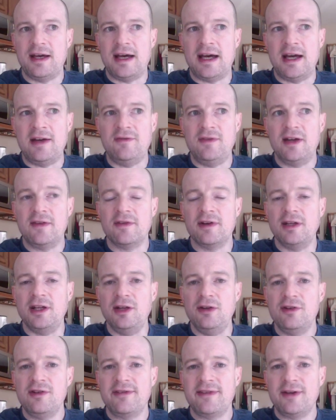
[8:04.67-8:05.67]
I've never
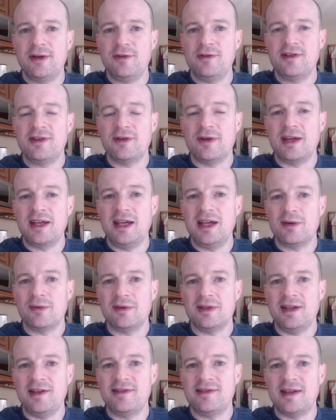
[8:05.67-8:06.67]
used those, so I can't
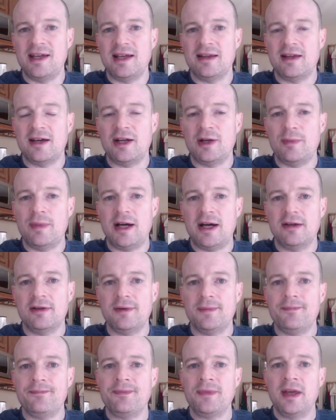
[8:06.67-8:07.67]
really say a lot about
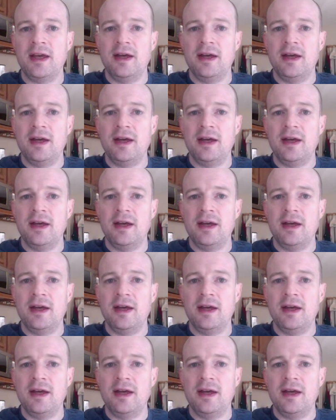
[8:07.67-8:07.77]
them.